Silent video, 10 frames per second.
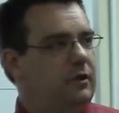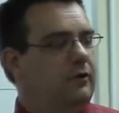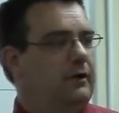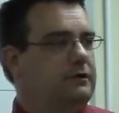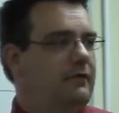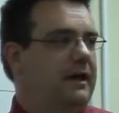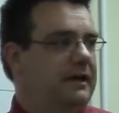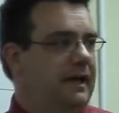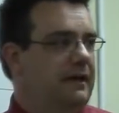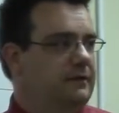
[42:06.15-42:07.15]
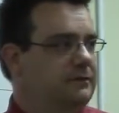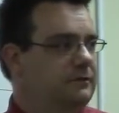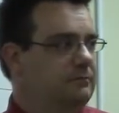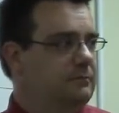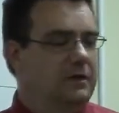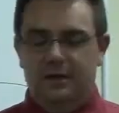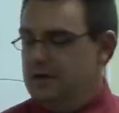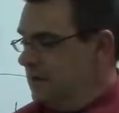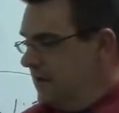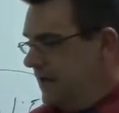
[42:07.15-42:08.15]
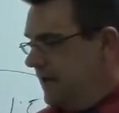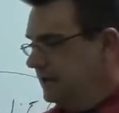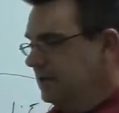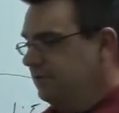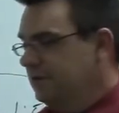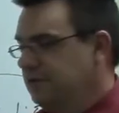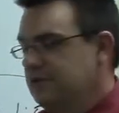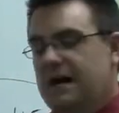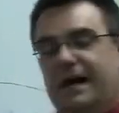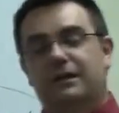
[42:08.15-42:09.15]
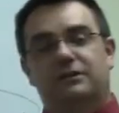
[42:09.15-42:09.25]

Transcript: Codex Vaticanus. In 1859,